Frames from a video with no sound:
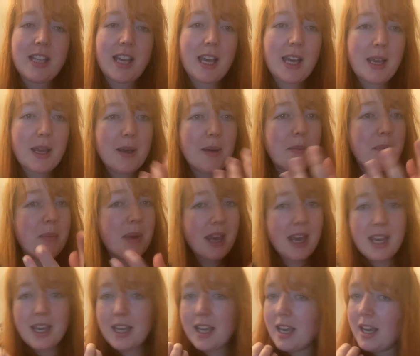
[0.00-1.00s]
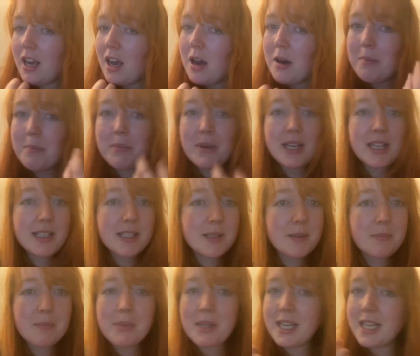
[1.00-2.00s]
like picking up bits
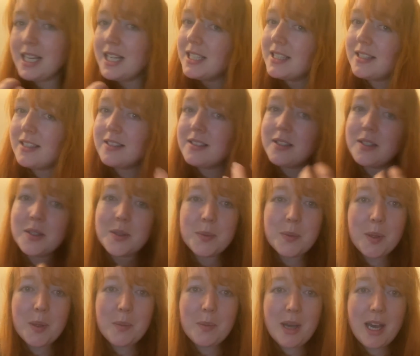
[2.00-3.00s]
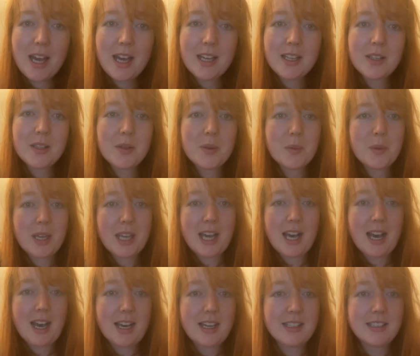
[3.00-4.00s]
and pieces as we went. We
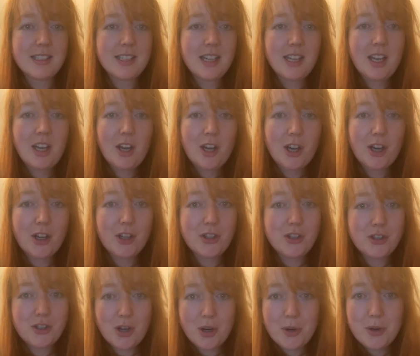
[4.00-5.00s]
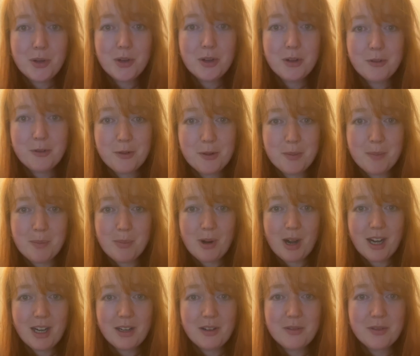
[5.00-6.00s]
had a donut for
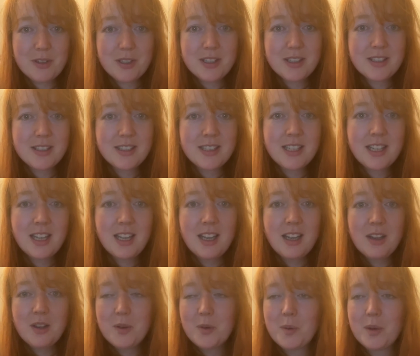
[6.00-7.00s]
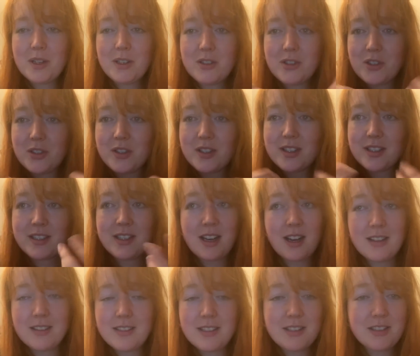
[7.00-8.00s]
breakfast, which just
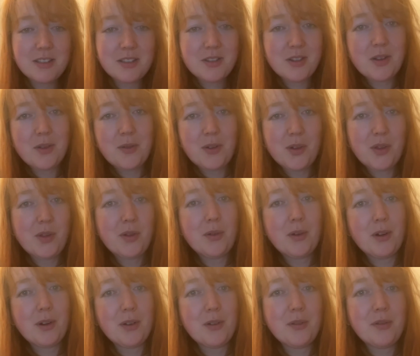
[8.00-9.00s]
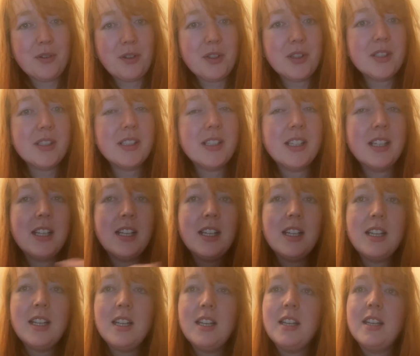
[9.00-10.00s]
started us off on the wrong foot.
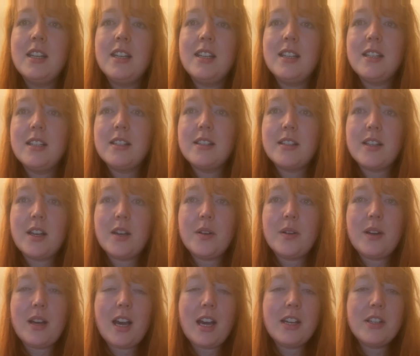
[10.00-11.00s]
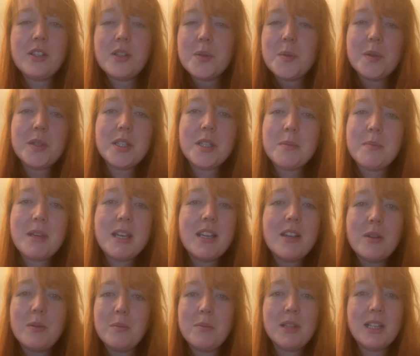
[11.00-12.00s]
So I just want to be
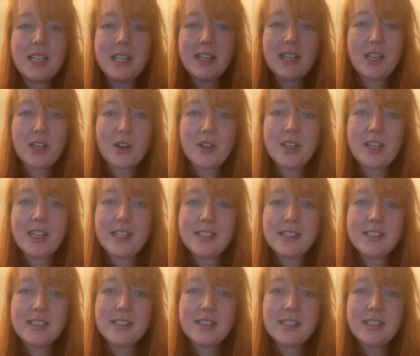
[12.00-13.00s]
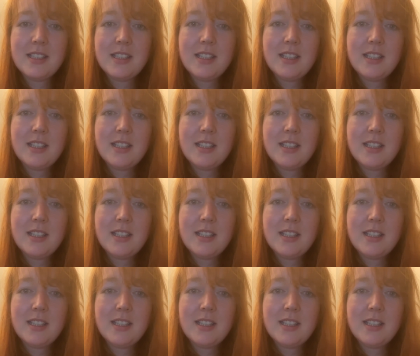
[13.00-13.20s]
completely honest.